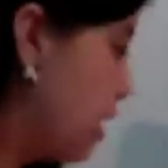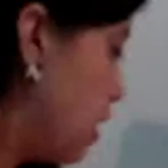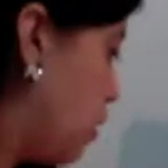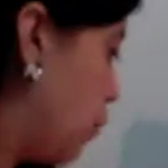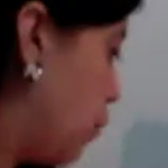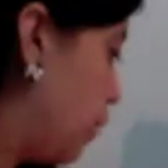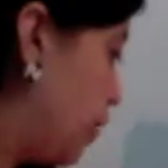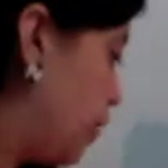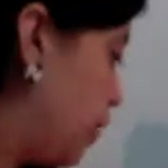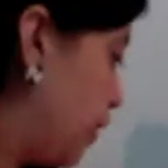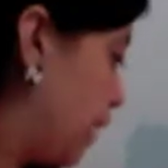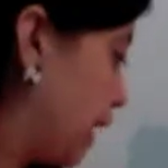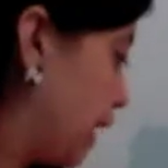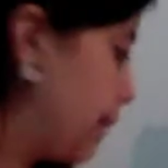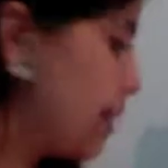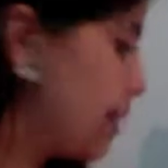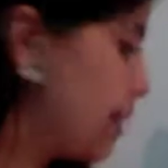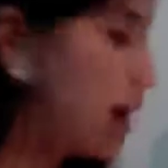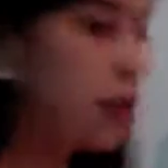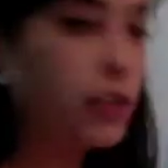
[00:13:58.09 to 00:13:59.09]
we're talking
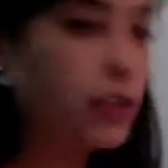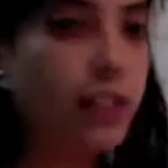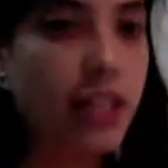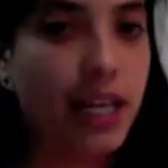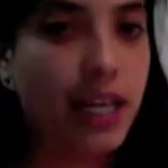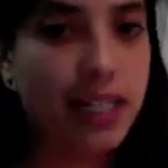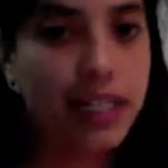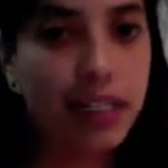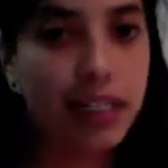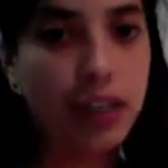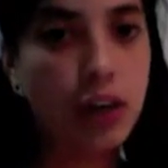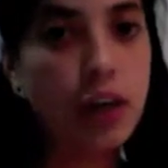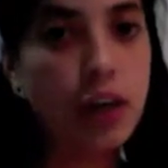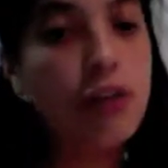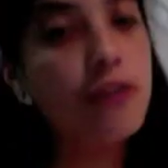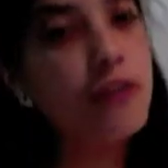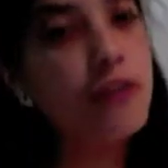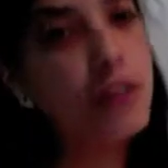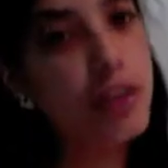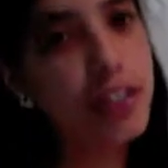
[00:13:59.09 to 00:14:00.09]
about technical
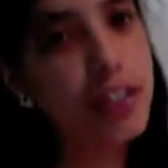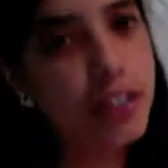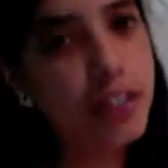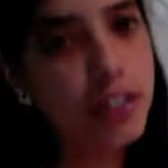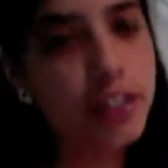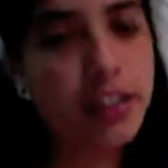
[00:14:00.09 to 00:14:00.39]
versus